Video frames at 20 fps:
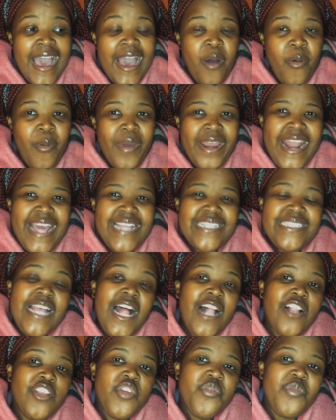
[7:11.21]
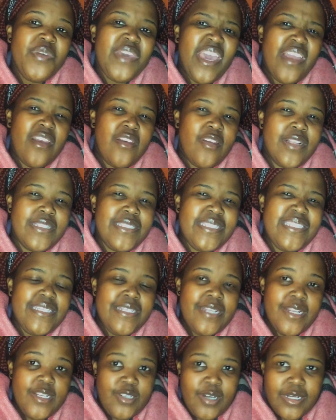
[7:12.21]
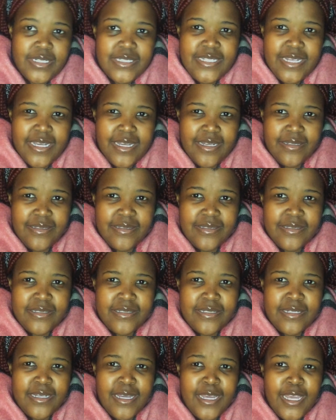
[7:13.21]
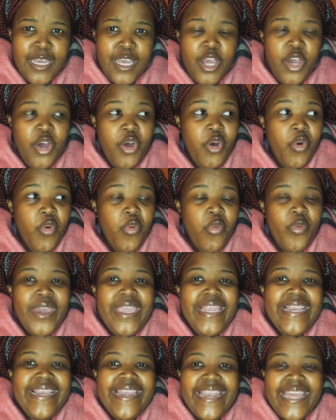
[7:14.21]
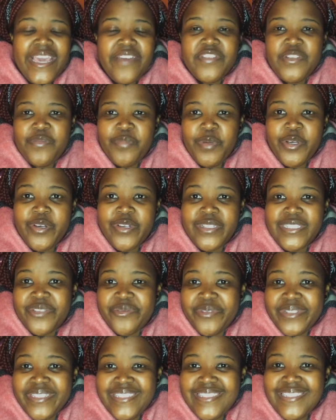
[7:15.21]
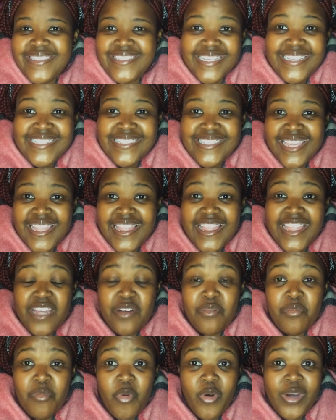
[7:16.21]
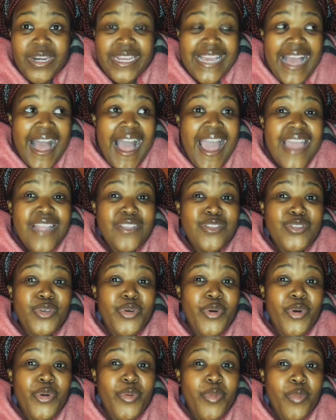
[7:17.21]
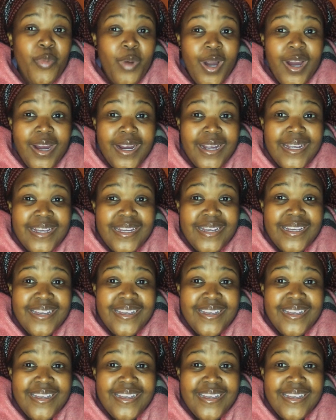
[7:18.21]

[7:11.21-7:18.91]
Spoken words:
When I tell you we had not seen a doctor, we left because it was 6 in the morning. I had to go to work.